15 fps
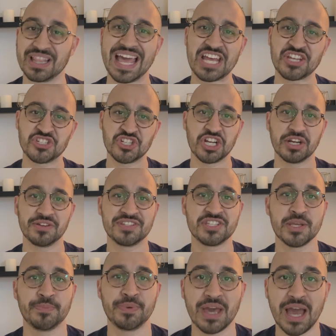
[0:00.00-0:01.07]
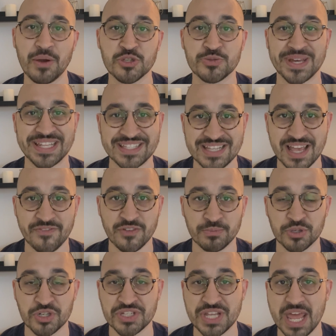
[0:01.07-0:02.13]
Last year, the CPI was about
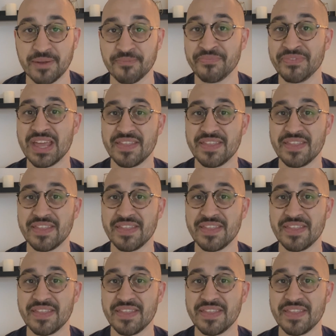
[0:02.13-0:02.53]
7%.